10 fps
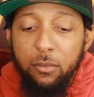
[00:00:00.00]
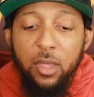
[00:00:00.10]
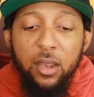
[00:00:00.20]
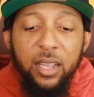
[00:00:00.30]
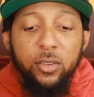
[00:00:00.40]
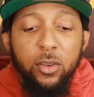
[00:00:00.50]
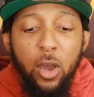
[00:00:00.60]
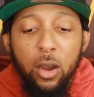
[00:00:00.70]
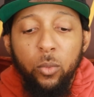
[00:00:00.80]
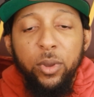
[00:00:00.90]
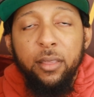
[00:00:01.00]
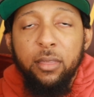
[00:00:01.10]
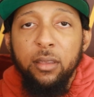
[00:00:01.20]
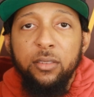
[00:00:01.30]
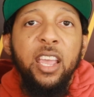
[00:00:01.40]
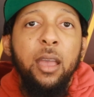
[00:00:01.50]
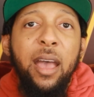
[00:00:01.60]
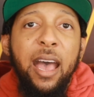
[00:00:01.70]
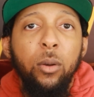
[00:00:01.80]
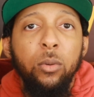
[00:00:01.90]
Let's start with Sam
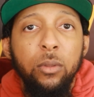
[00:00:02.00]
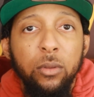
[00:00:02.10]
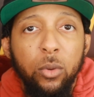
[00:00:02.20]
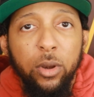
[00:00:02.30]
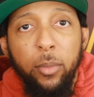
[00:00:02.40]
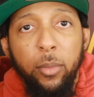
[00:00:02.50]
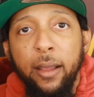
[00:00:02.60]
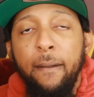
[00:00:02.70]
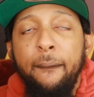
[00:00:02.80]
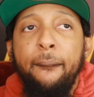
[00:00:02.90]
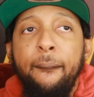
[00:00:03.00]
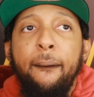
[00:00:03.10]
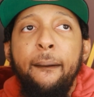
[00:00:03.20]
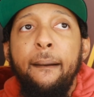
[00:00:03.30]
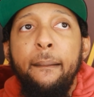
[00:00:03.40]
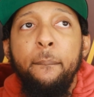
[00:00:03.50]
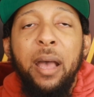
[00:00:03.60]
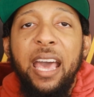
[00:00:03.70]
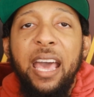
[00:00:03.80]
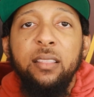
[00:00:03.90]
Howell, the quarterback. Um,
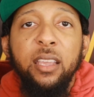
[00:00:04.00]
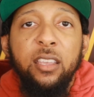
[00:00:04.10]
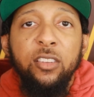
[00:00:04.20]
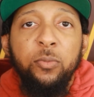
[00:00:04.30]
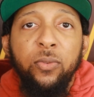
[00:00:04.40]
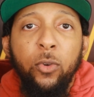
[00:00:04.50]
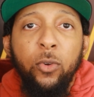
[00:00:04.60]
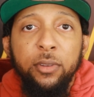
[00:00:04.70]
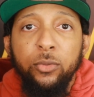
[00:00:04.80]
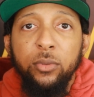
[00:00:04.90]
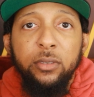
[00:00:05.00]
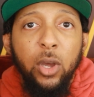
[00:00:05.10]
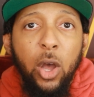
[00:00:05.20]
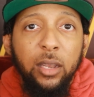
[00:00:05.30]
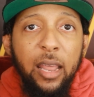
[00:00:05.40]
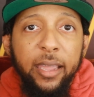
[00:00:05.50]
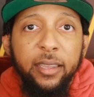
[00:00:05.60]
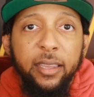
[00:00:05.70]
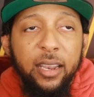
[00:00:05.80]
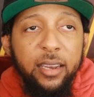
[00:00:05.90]
I didn't think his performance was dog
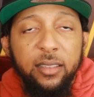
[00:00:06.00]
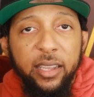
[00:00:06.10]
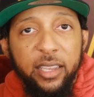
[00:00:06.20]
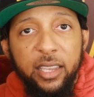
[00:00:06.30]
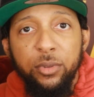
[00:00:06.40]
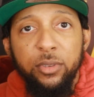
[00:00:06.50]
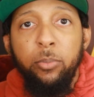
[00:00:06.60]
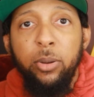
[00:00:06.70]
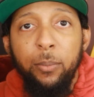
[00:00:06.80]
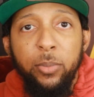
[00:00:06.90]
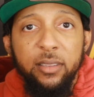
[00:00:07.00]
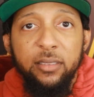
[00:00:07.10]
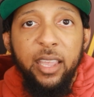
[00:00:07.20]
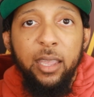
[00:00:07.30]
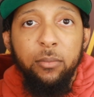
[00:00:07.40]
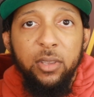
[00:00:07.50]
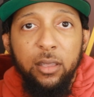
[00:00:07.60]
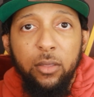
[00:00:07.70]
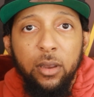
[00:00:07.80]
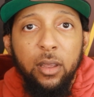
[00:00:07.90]
like, and I didn't think he was a pup in this game
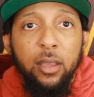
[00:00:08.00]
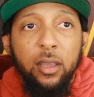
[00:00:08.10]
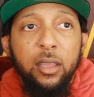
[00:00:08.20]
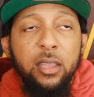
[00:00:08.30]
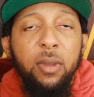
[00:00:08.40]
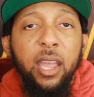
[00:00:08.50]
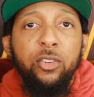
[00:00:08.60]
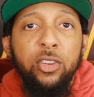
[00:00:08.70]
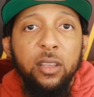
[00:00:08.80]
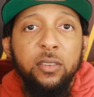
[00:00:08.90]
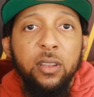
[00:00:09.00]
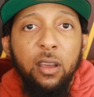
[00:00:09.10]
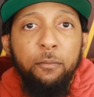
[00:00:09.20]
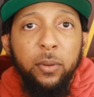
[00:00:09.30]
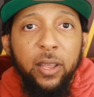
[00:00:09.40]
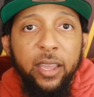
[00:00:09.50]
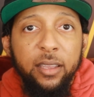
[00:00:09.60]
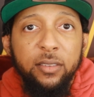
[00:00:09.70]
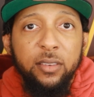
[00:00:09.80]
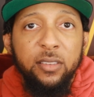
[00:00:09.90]
either. He made just enough
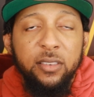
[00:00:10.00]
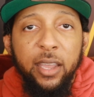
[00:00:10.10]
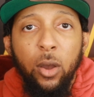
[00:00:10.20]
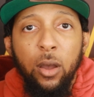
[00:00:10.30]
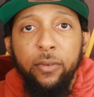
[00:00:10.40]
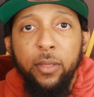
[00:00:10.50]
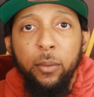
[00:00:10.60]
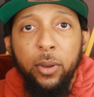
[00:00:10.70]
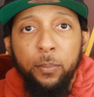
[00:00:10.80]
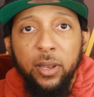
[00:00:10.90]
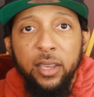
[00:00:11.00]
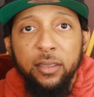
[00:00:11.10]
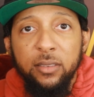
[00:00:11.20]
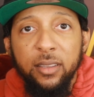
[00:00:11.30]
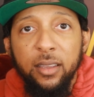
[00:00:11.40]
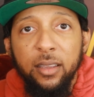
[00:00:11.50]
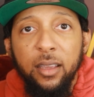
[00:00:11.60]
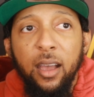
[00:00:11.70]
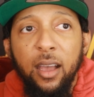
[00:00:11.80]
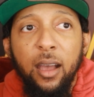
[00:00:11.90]
plays to stay off of the pup list,
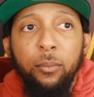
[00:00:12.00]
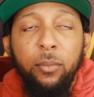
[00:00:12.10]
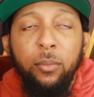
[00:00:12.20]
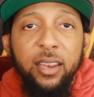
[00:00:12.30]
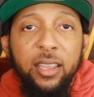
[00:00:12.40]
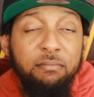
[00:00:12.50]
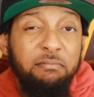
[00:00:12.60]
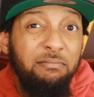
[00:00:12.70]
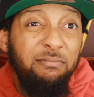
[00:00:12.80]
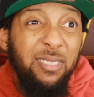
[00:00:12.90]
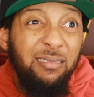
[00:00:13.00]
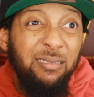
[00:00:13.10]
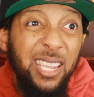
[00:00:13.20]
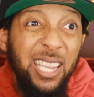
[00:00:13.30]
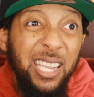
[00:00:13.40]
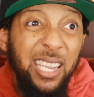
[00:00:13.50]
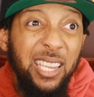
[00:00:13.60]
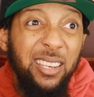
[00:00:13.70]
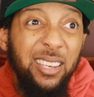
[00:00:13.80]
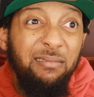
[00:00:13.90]
um, and he he